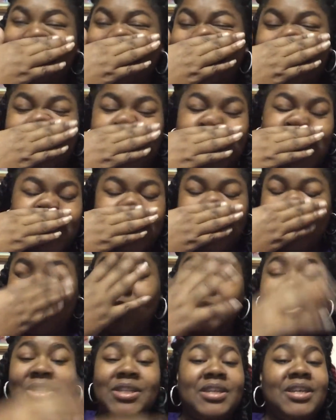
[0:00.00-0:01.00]
Joseline,
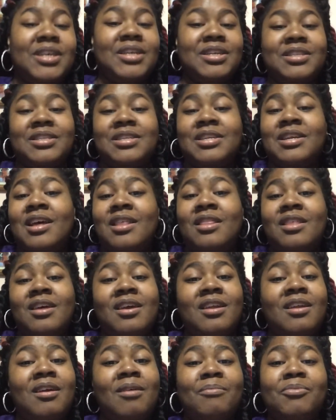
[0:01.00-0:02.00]
you need to get it together
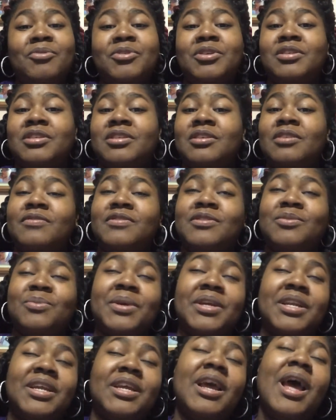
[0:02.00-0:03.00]
and humble yourself,
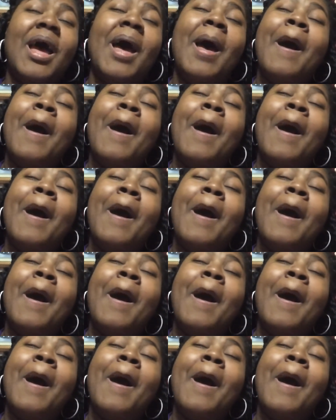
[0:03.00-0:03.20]
sweetie.